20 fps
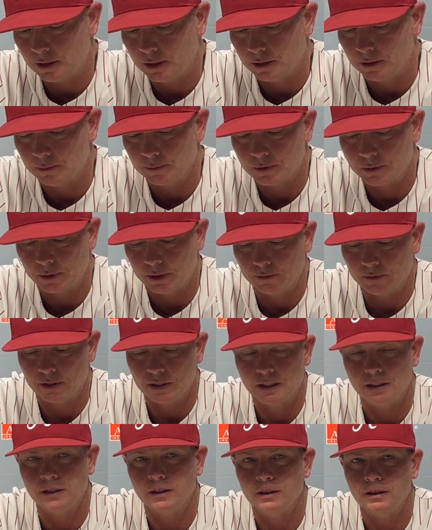hit them
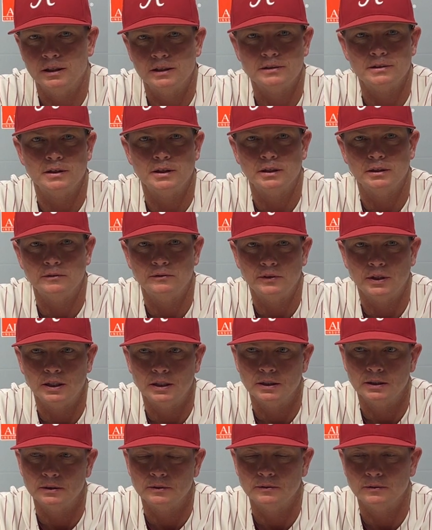12-9 and lost 9-5,
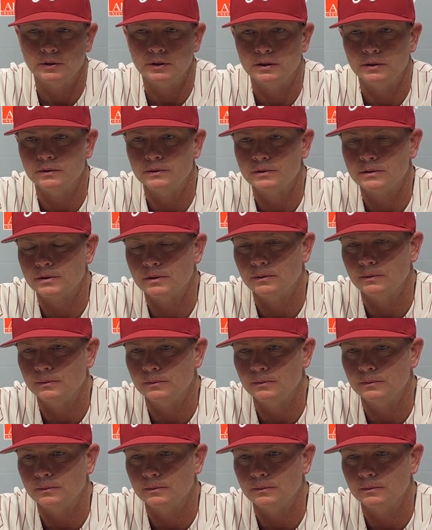you know, so